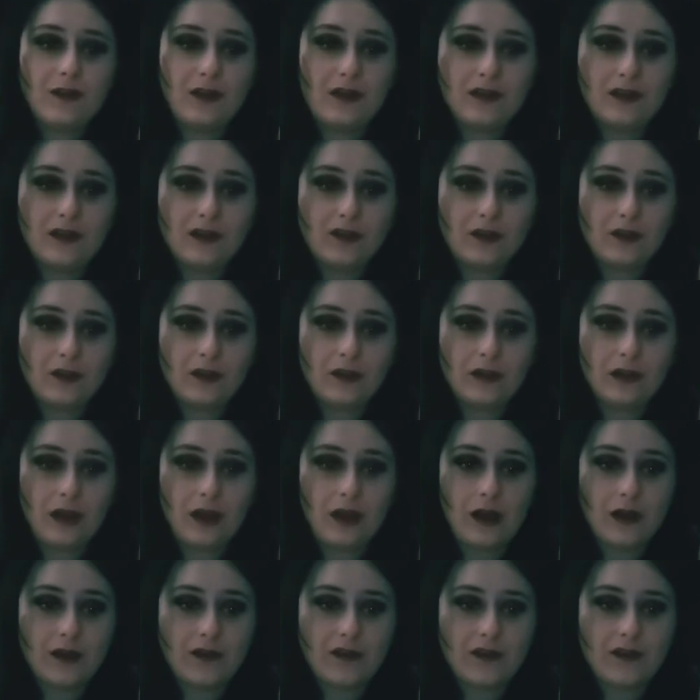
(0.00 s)
The digital
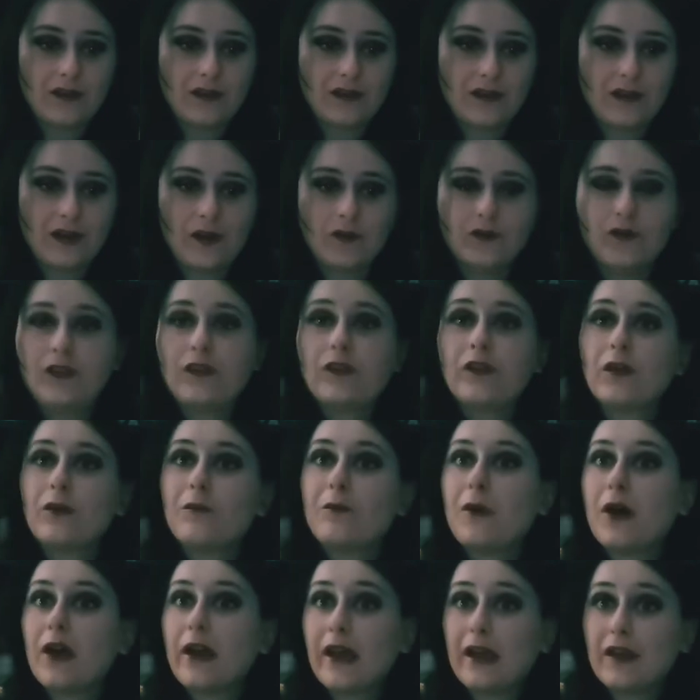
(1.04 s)
art itself is done
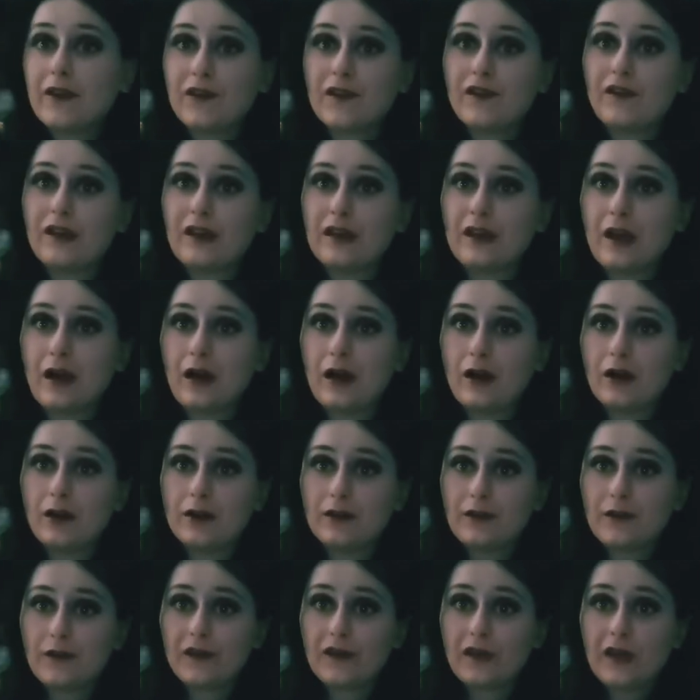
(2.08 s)
by SD
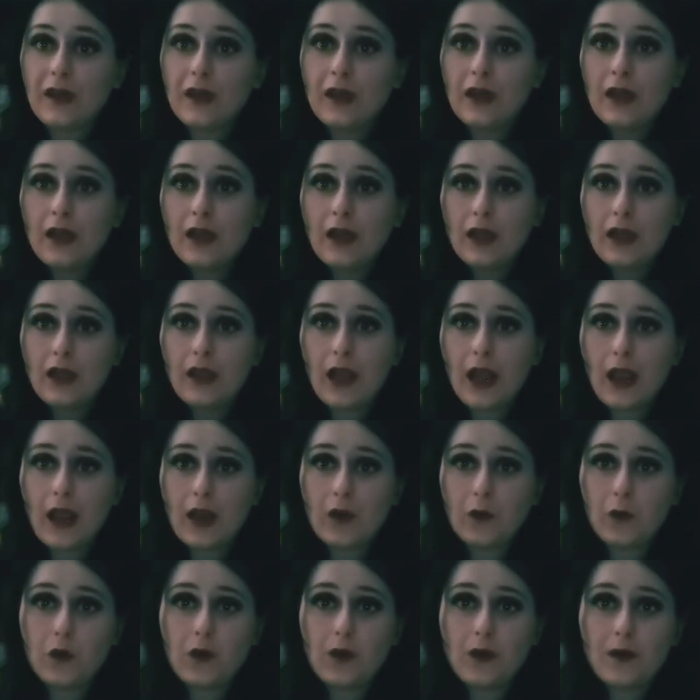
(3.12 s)
Arts.
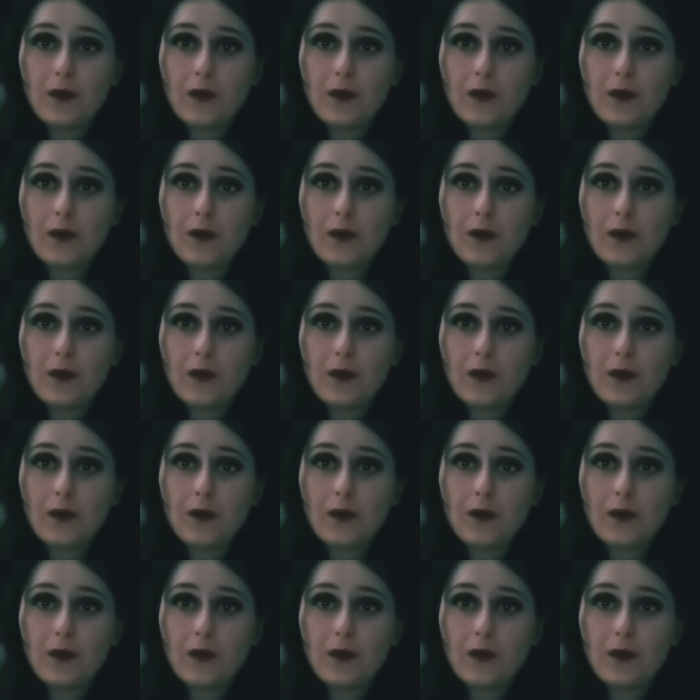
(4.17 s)
Now,